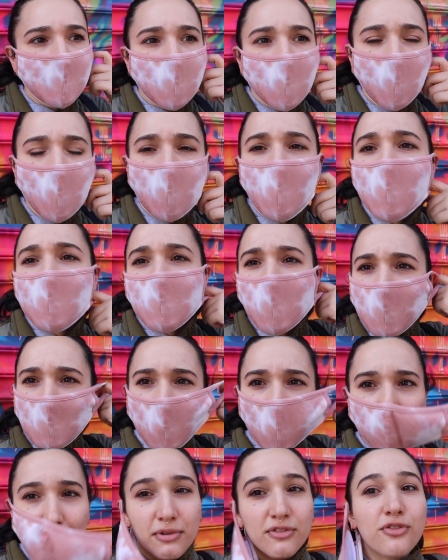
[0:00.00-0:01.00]
Oh, one more
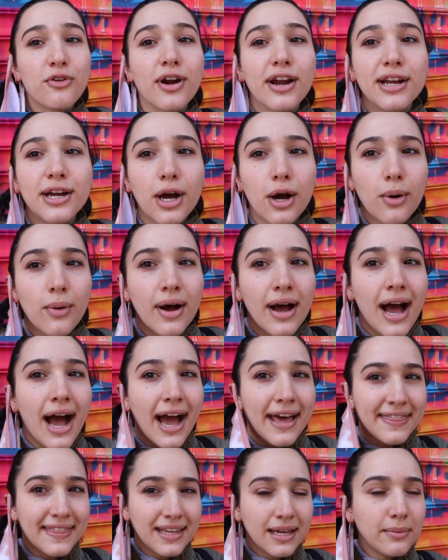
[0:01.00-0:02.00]
point before I go.
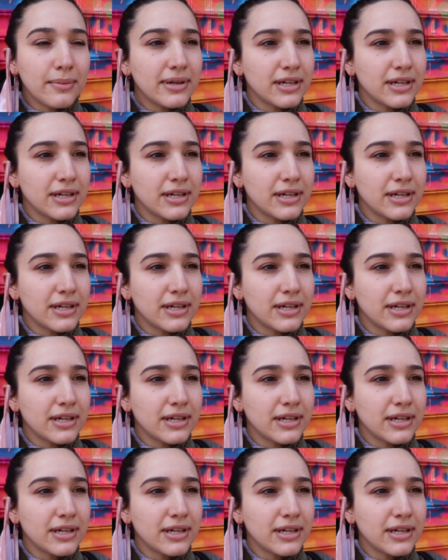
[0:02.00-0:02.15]
I think I'm